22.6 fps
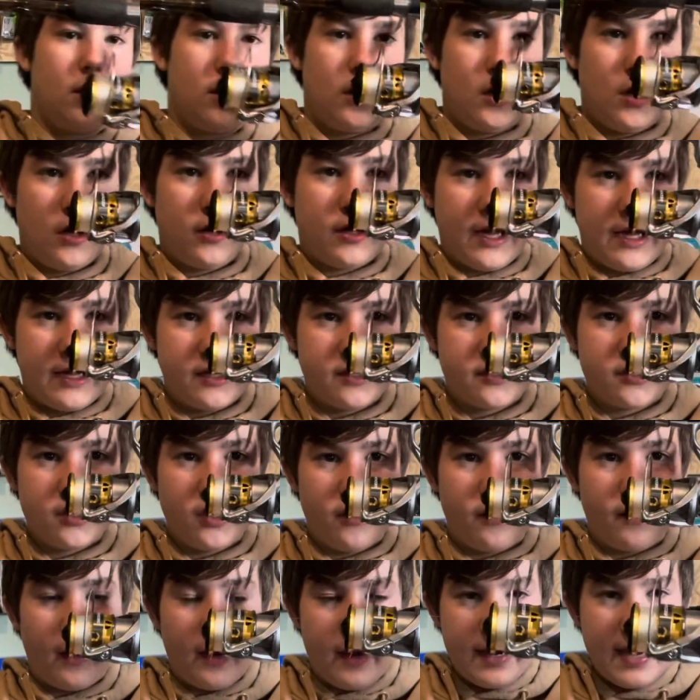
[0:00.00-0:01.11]
Okay,
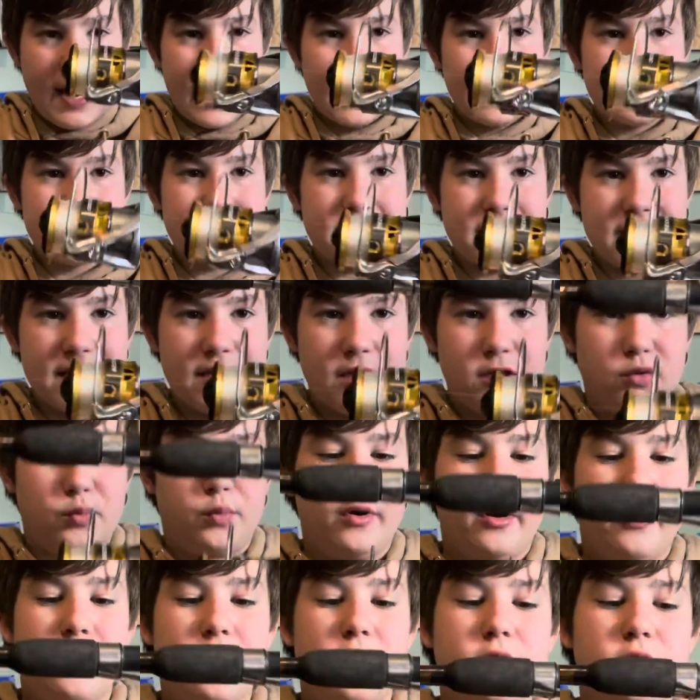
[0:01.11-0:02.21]
so next is one of
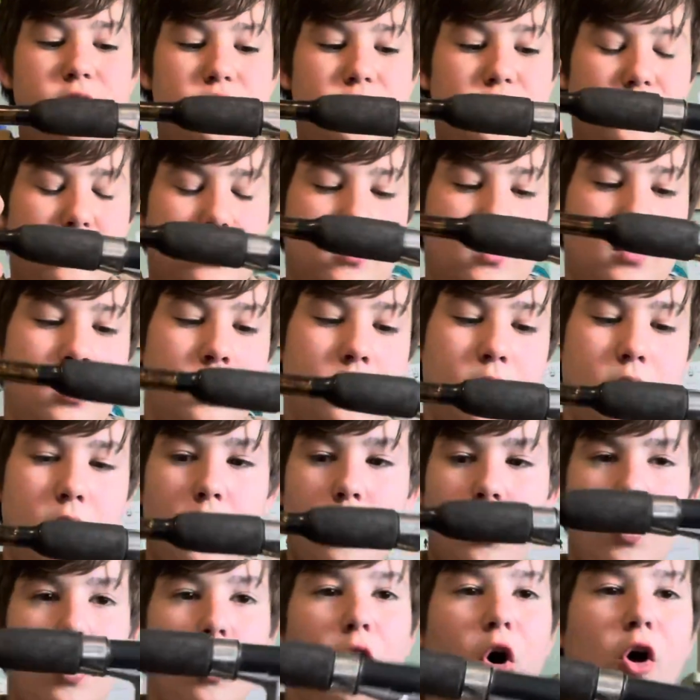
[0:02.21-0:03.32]
those
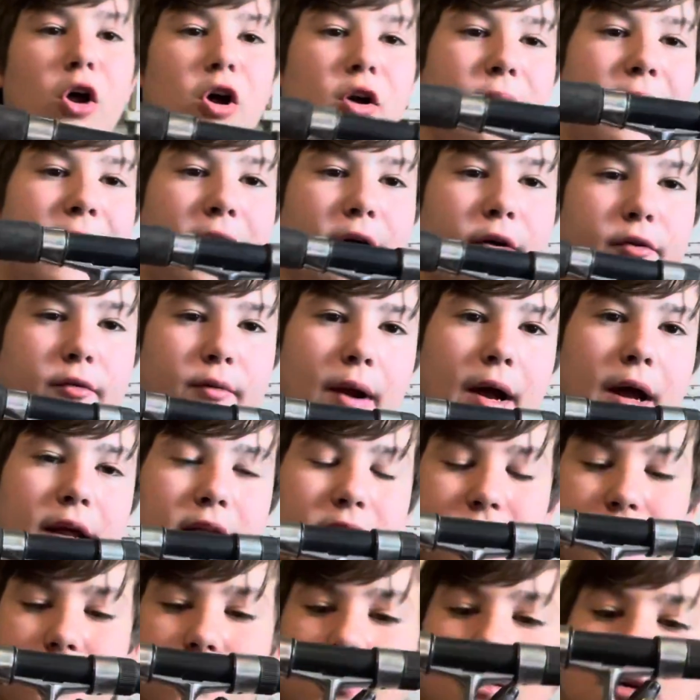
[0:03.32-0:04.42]
all-around
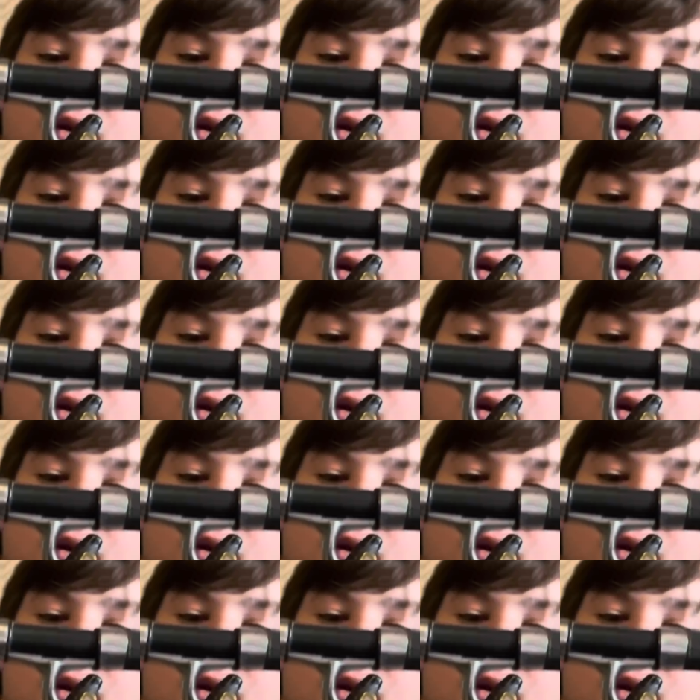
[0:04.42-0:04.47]
rods.